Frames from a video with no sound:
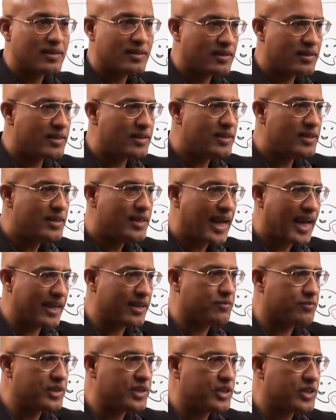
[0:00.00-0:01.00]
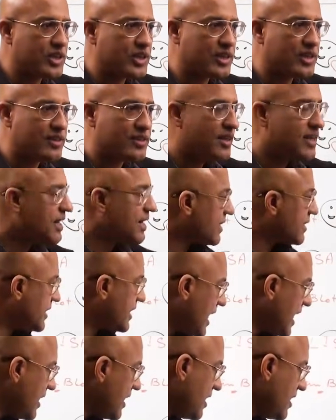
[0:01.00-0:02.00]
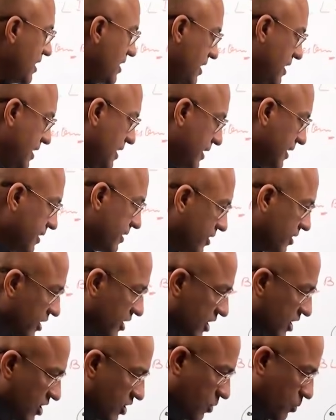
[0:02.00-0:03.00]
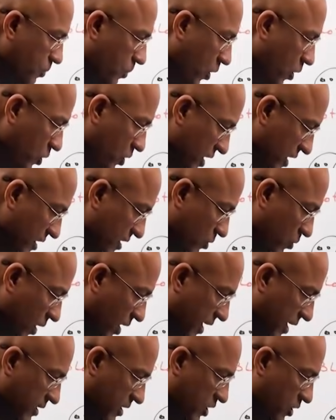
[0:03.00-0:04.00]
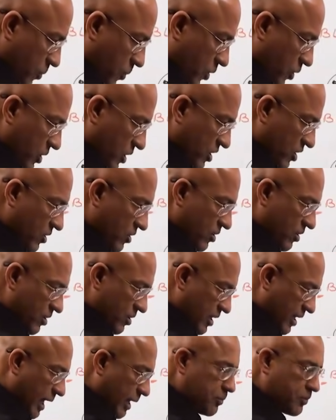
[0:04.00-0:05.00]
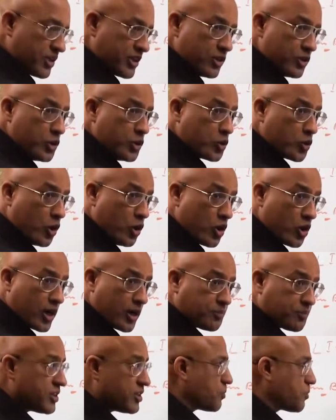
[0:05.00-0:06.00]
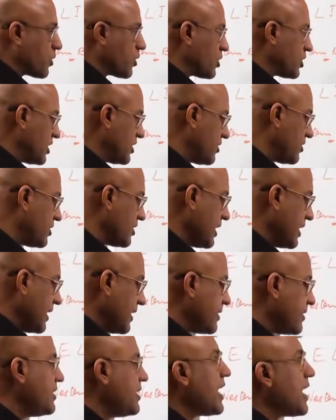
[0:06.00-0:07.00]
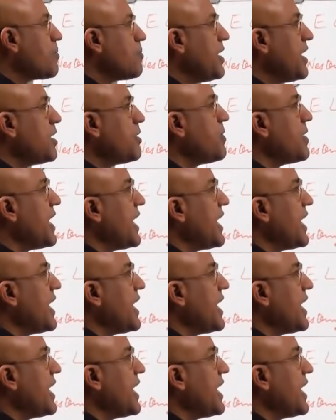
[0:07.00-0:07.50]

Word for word: E and V gene. Then these proteins, what are these proteins? Capsid, nucleocapsid proteins, they are made by